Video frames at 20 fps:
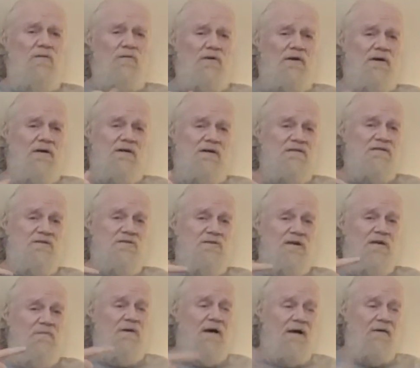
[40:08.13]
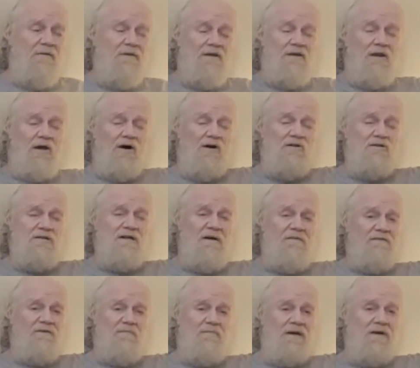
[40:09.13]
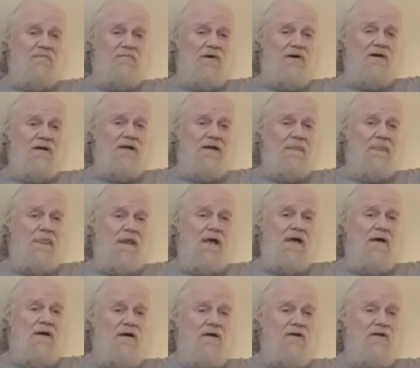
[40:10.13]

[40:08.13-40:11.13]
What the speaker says: want to sue anybody. The lawyers have to make money. And